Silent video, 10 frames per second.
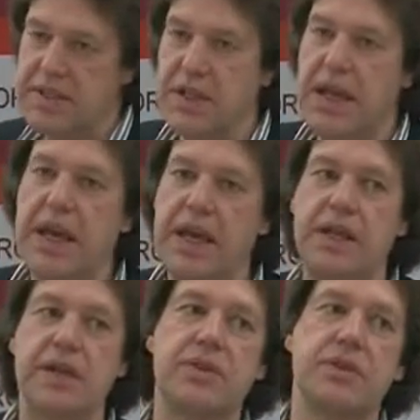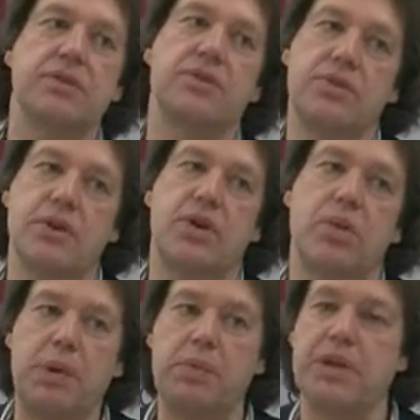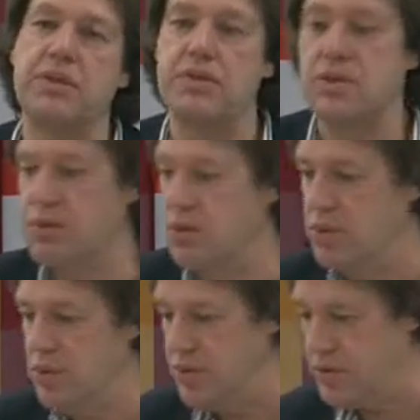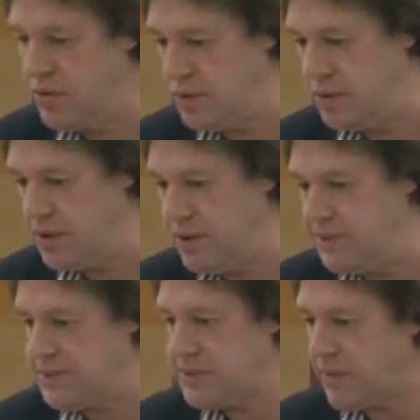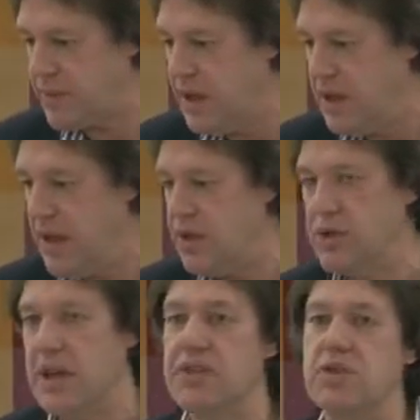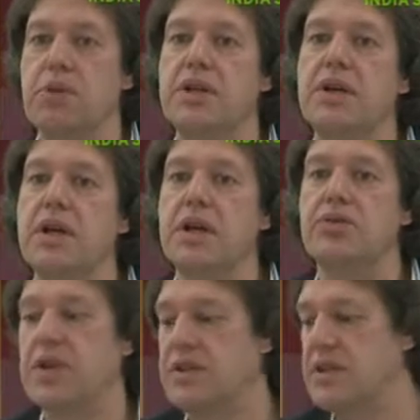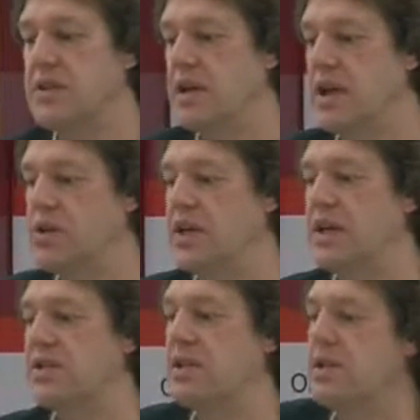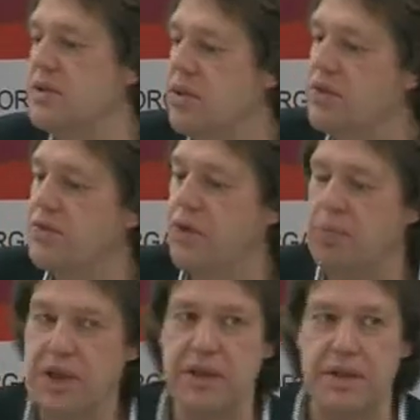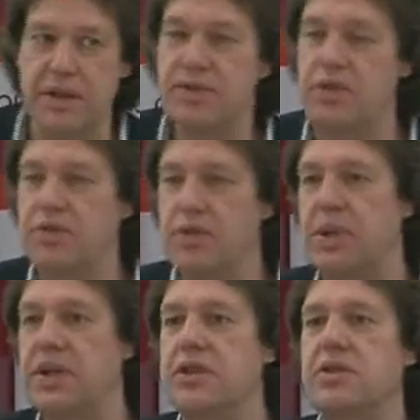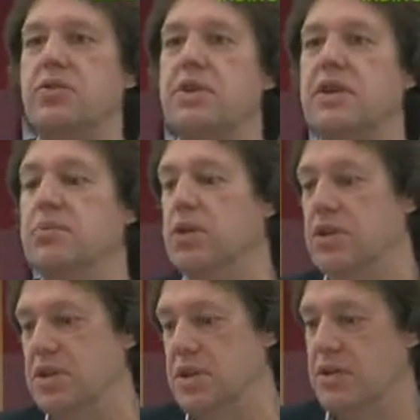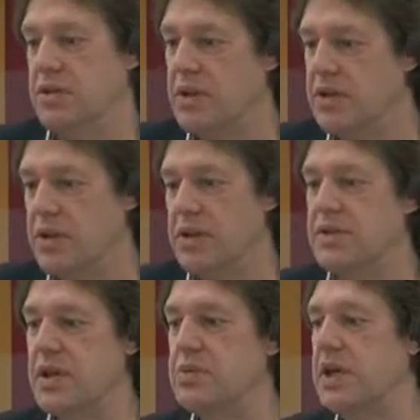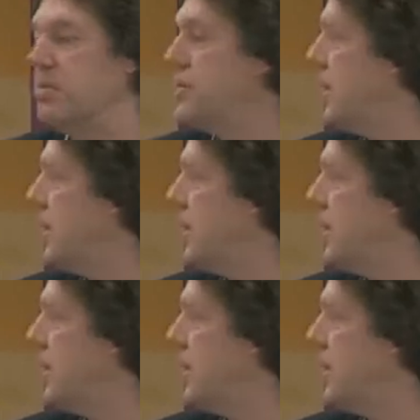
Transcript: as an aid, as a complement to education. But traditional education is not forbidden. It's not forbidden to read a book. And sometimes